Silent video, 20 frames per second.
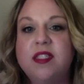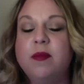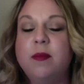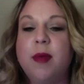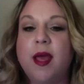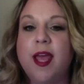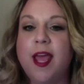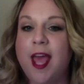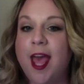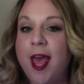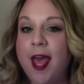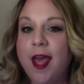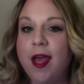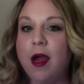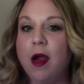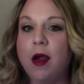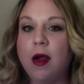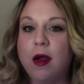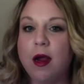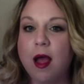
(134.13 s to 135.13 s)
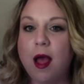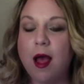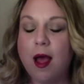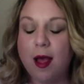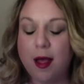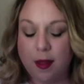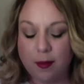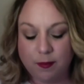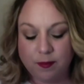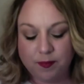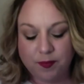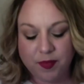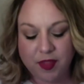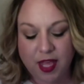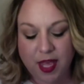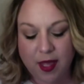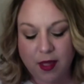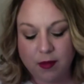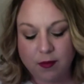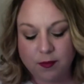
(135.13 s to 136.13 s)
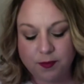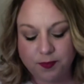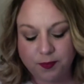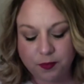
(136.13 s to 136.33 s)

in my hair that